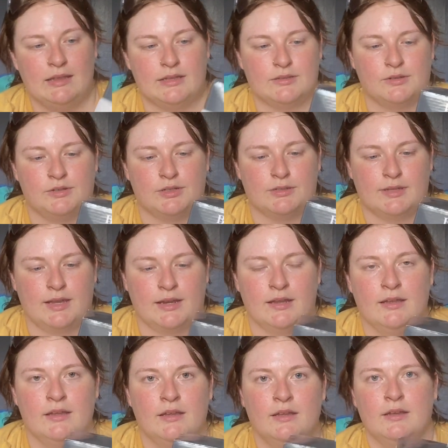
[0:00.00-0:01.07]
These are just like
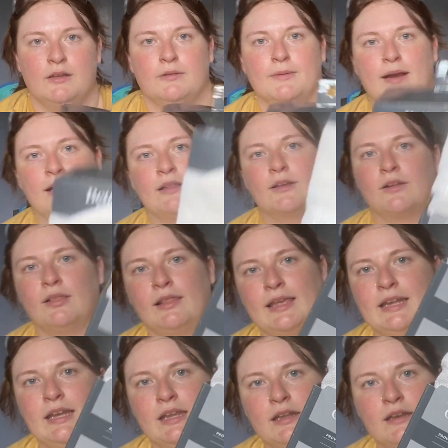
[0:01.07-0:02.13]
regular
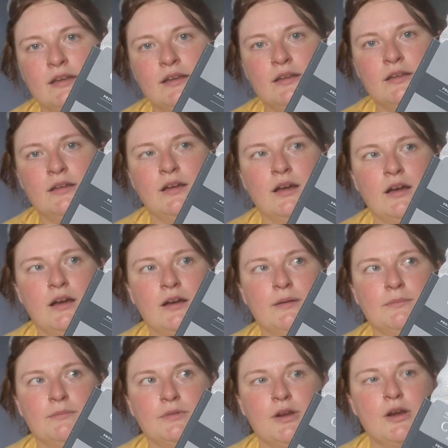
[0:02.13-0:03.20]
linen
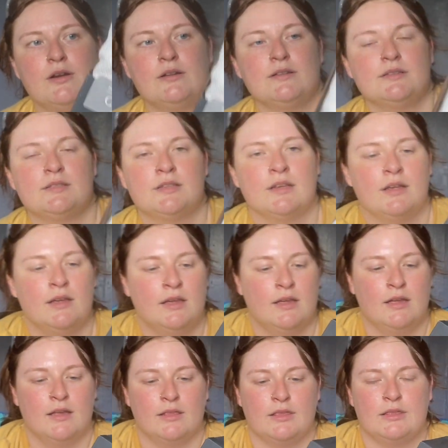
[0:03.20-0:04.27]
um, curtains.
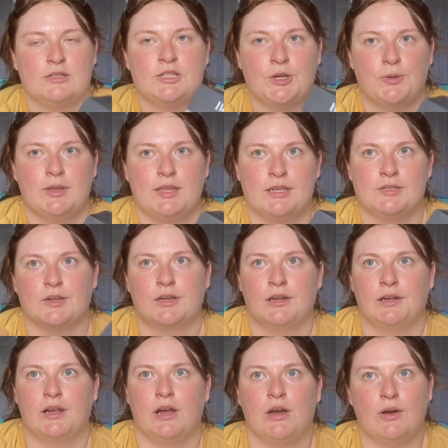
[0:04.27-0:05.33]
Two of these are
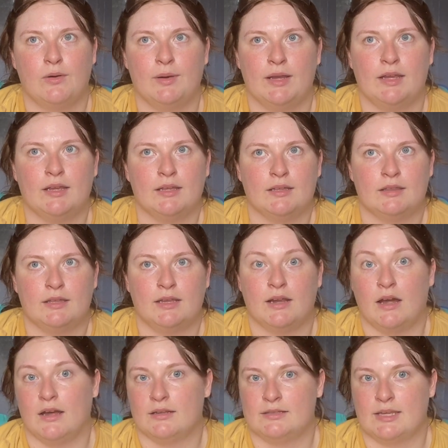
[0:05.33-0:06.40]
gonna go in
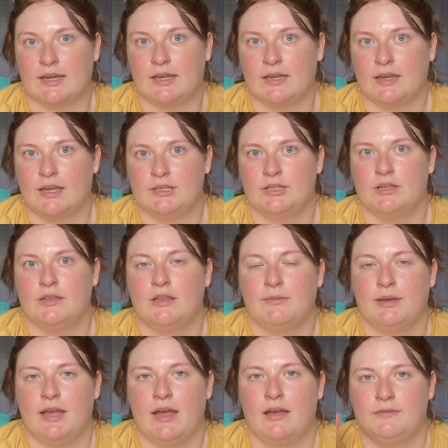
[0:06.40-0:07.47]
the second kitchen that
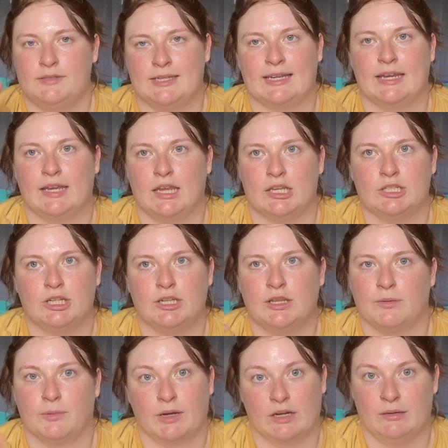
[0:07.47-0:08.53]
we have, second kitchen
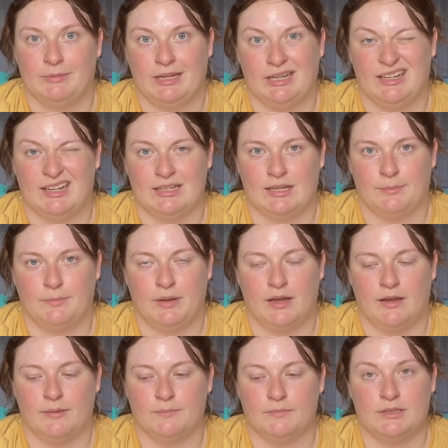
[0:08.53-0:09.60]
that we're gonna be end up
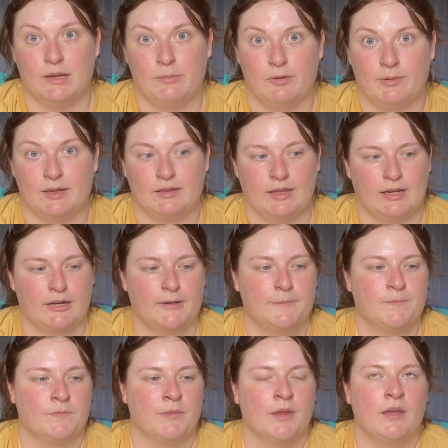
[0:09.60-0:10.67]
um, demoing later.